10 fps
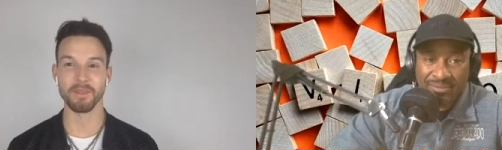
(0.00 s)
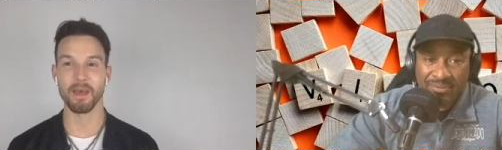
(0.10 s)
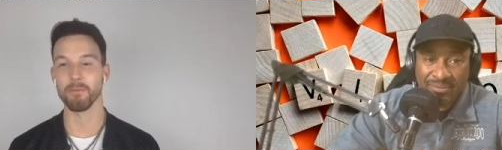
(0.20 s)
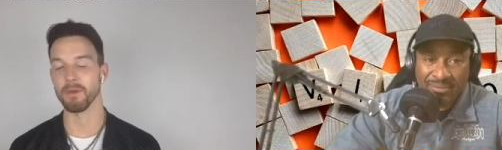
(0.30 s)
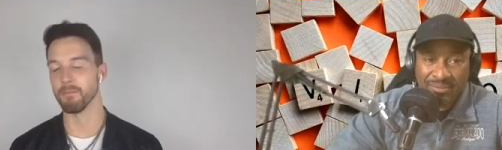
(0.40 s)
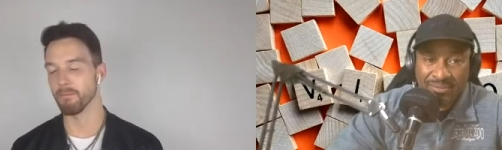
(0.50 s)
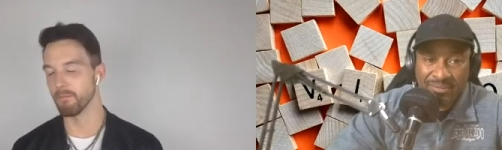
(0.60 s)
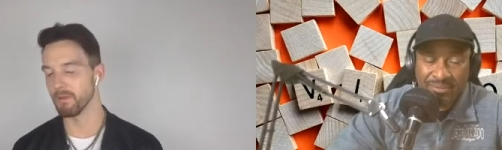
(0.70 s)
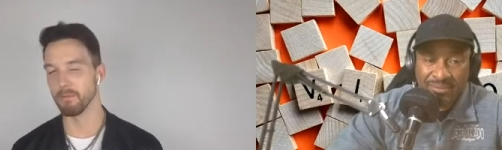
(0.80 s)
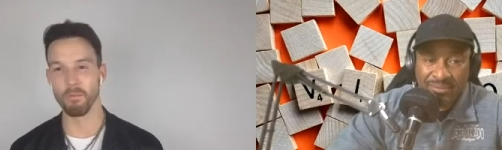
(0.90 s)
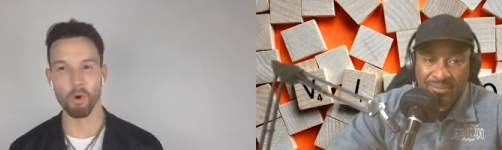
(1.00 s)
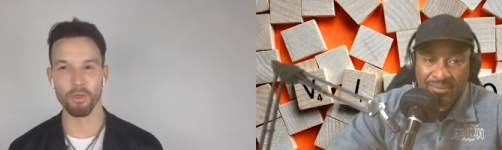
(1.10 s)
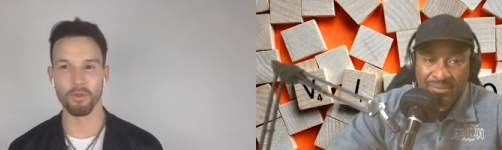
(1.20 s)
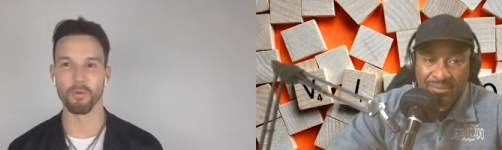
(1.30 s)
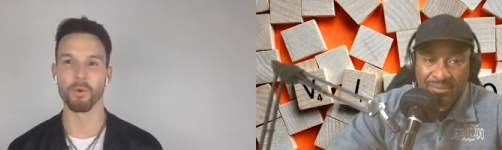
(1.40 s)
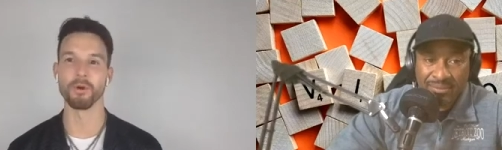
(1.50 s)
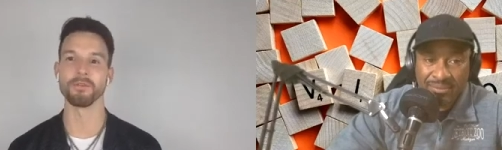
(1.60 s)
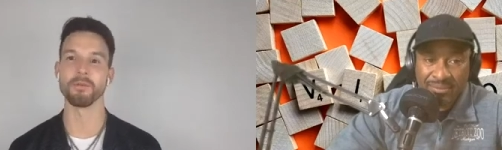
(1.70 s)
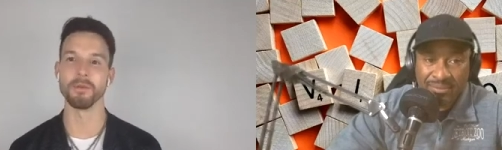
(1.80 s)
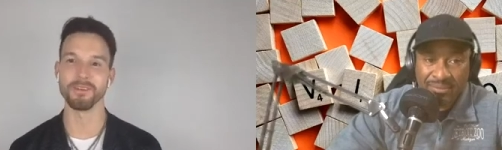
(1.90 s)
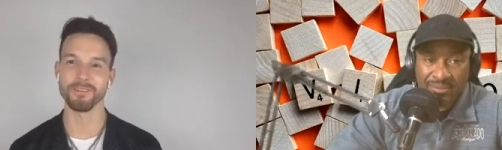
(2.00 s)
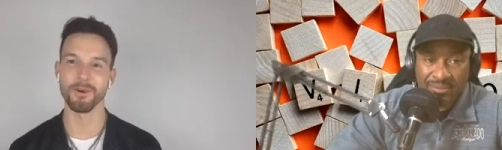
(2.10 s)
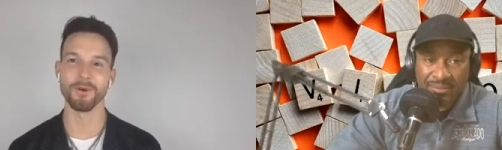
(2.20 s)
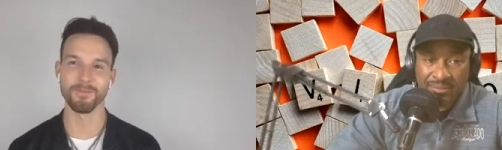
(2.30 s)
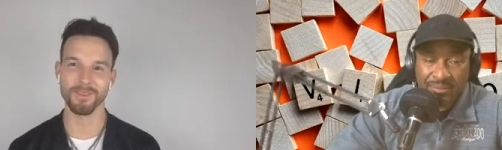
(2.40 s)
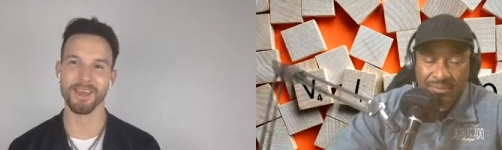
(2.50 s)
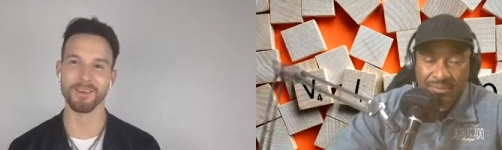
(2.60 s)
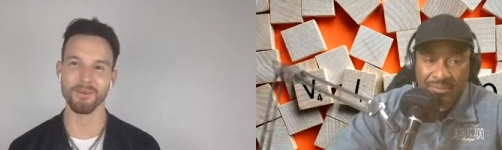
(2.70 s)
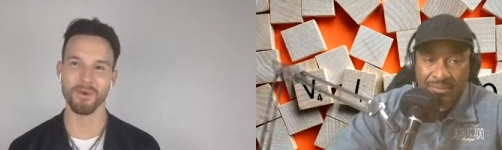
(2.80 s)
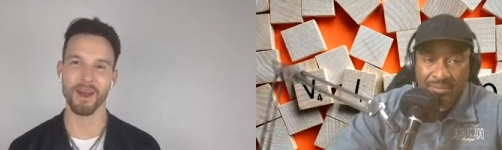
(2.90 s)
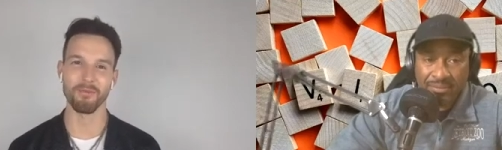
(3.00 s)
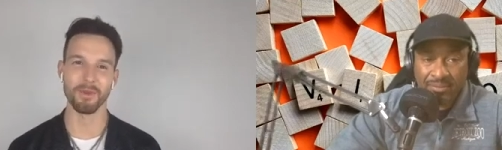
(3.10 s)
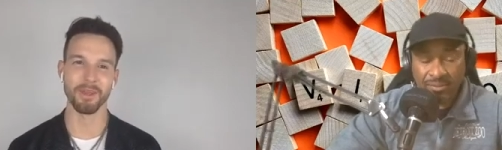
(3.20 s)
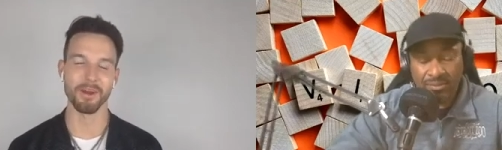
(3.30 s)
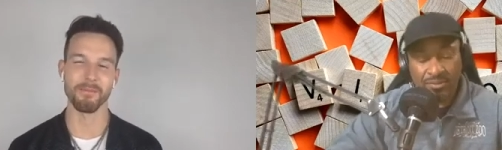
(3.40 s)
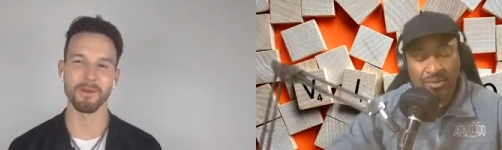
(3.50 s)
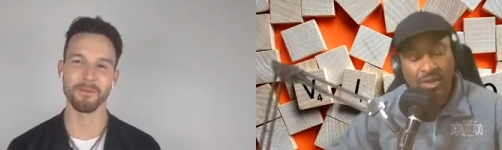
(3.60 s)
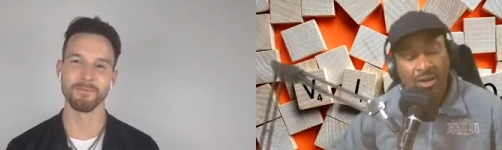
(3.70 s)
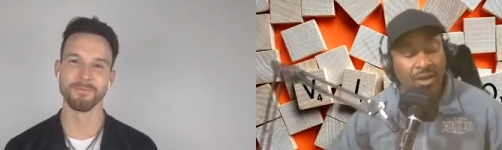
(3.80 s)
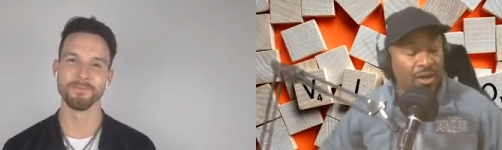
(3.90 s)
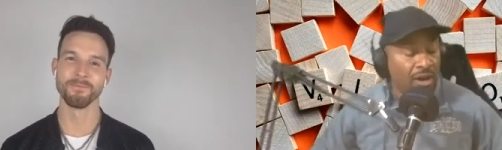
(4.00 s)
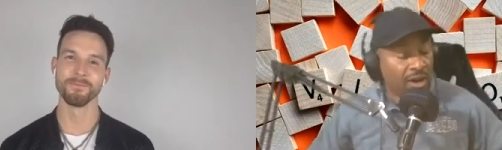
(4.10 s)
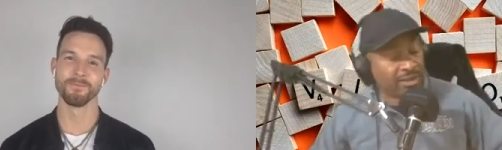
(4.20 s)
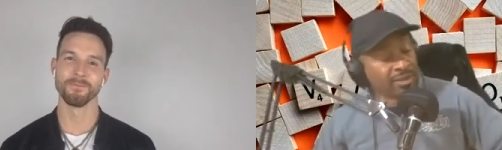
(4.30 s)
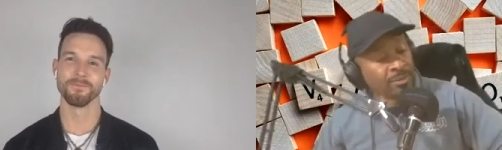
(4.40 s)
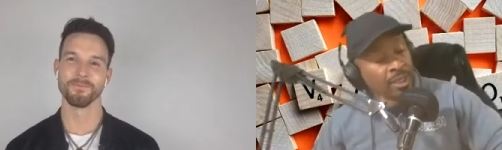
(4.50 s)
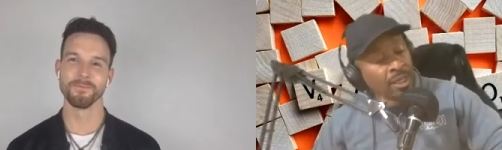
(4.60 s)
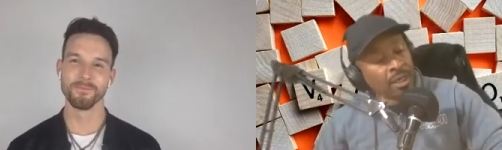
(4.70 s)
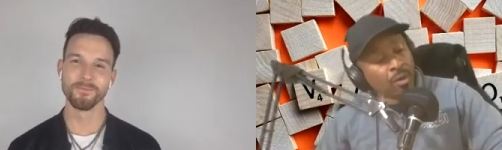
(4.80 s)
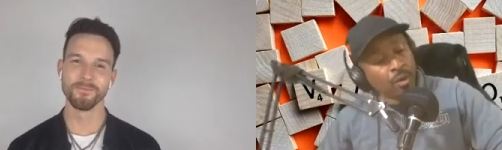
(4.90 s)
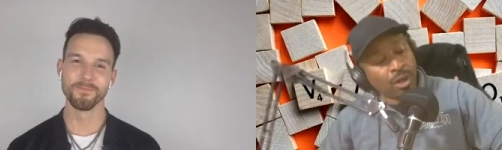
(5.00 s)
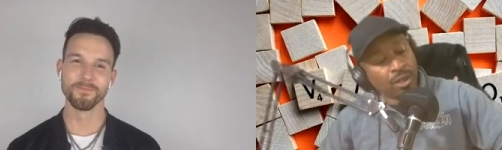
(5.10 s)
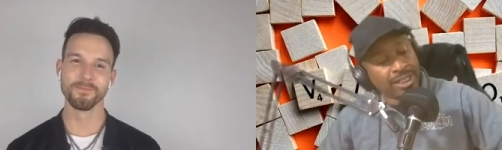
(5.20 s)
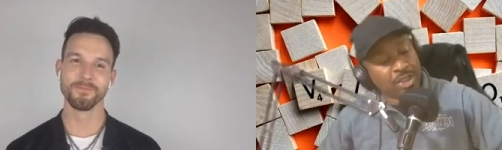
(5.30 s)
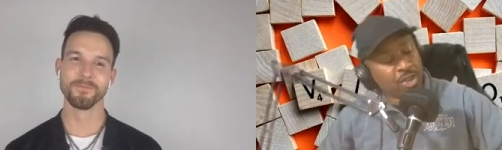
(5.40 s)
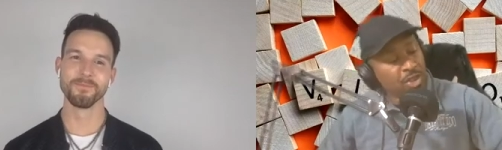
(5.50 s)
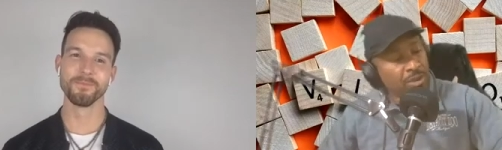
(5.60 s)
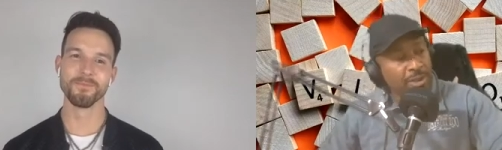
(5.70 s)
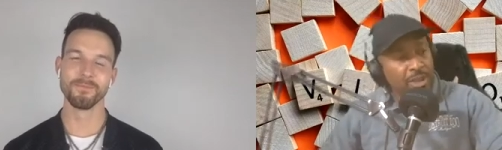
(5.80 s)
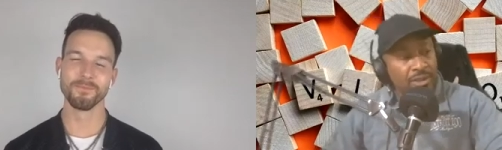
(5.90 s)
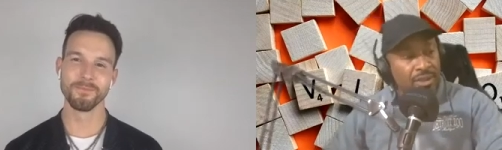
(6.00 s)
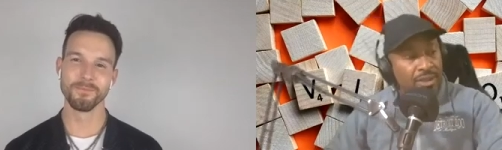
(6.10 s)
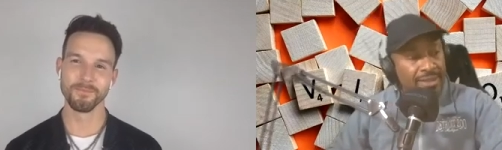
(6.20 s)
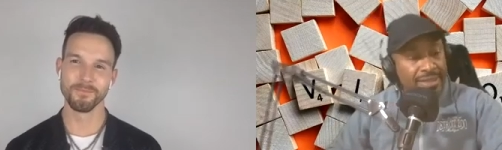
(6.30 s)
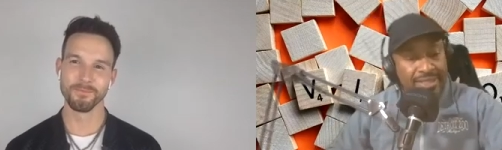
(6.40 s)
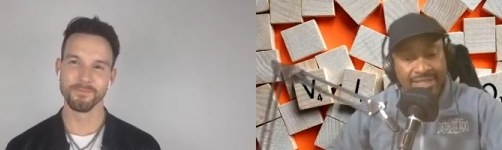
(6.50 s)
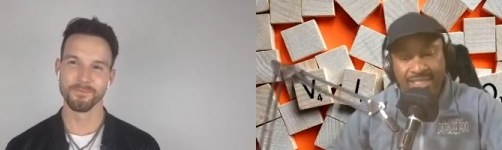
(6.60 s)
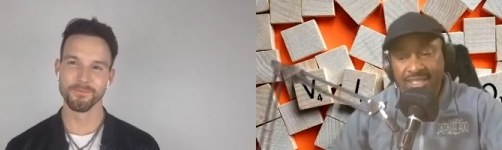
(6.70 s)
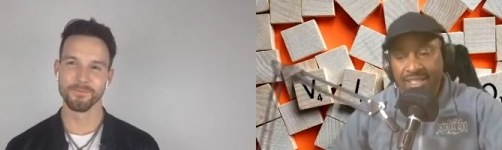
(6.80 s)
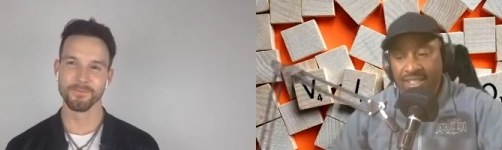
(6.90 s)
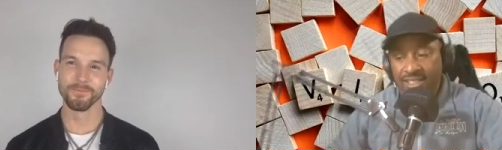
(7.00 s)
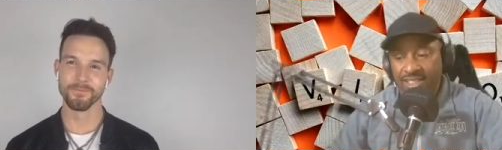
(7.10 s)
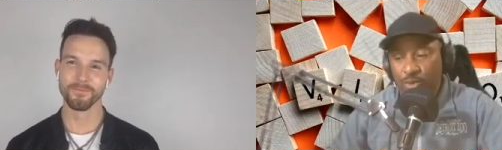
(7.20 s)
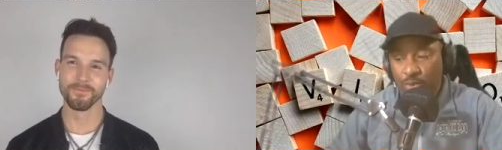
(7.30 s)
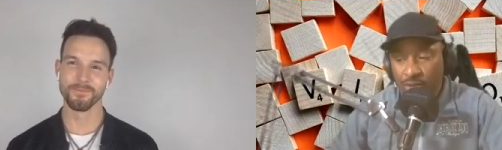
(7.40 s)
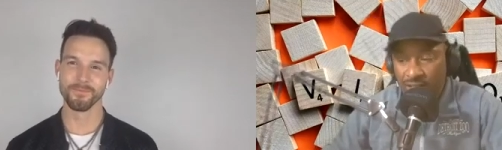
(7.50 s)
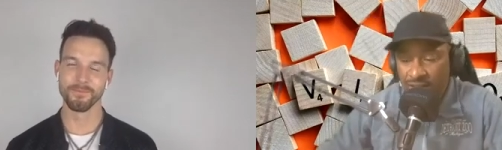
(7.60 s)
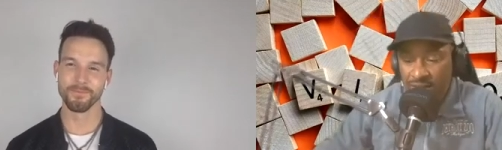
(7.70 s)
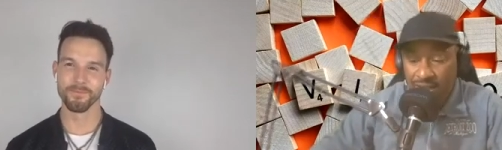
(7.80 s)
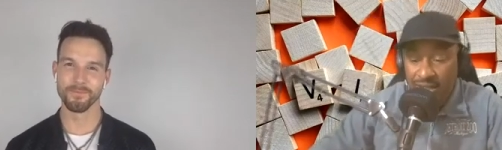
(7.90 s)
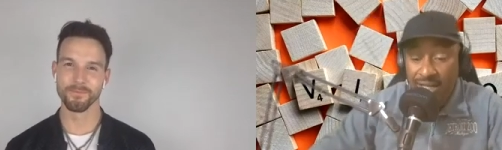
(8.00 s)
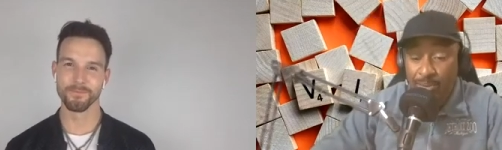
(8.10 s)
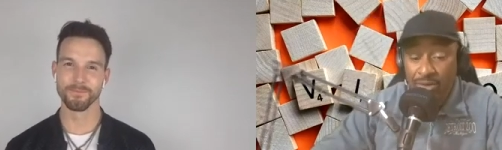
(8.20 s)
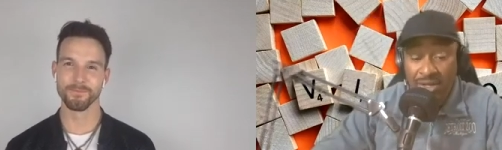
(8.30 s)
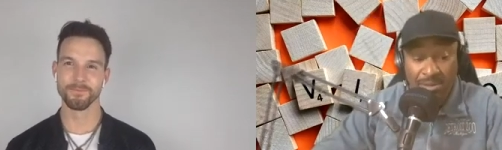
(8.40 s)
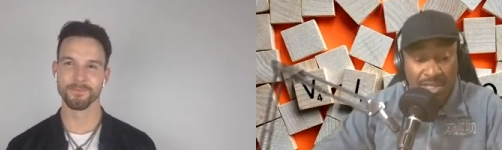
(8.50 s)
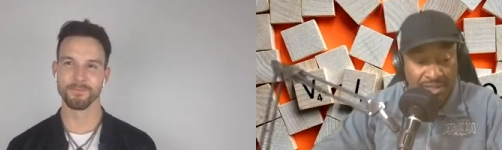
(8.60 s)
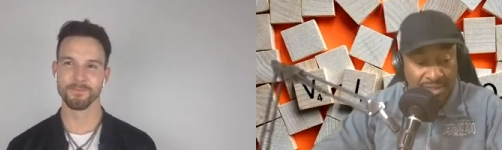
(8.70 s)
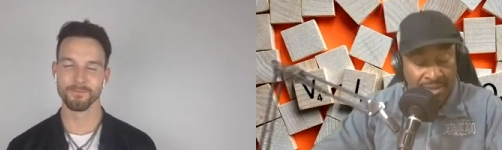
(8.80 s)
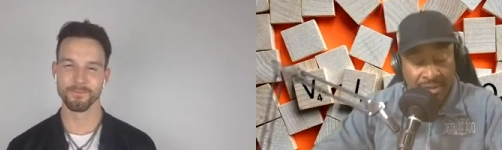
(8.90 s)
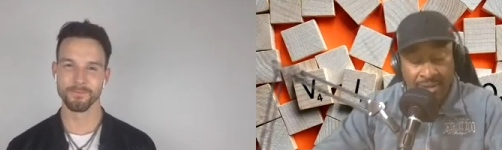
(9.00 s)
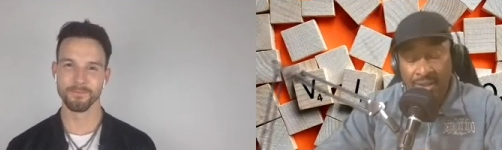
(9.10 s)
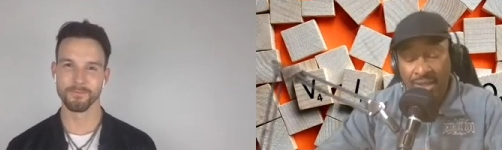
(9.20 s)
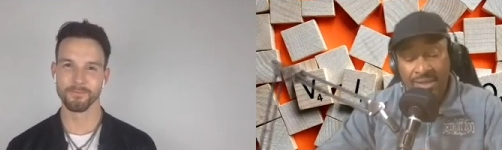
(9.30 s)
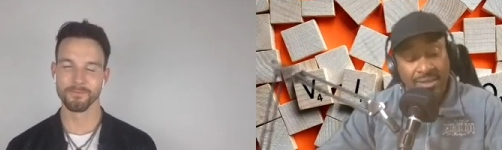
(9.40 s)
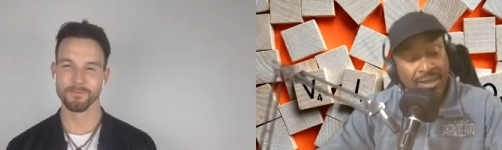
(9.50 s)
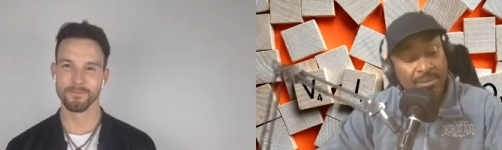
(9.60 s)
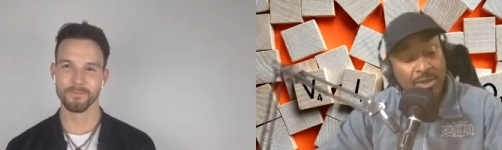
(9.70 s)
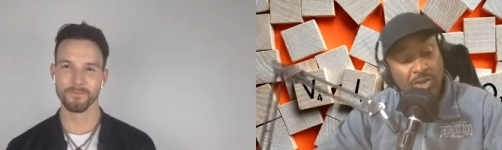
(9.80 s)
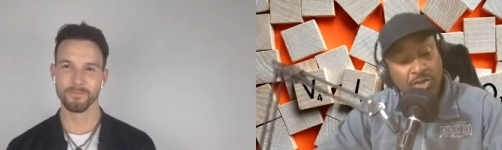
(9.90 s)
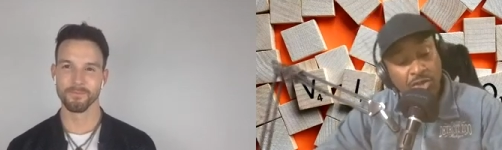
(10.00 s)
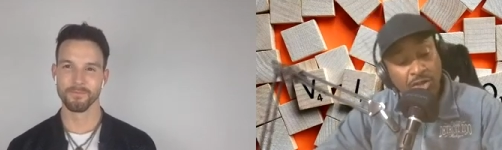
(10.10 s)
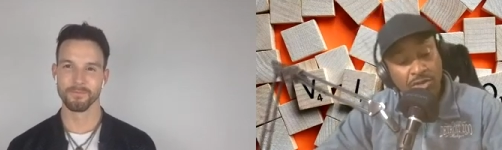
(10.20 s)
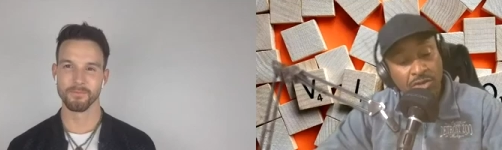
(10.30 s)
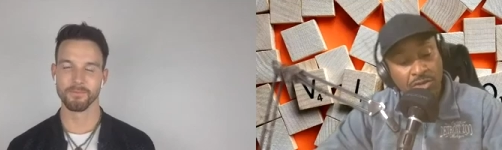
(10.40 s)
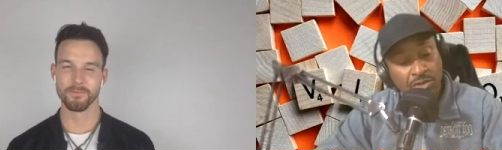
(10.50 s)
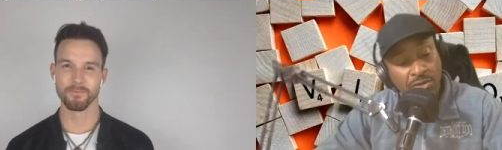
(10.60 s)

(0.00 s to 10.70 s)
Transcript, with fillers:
Speaker 1: and that would mean more than the world to me. So thank you for having me here, Emmitt. Awesome.
Speaker 2: Well, ladies and gentlemen, this is what I promised. I said I'm going to show you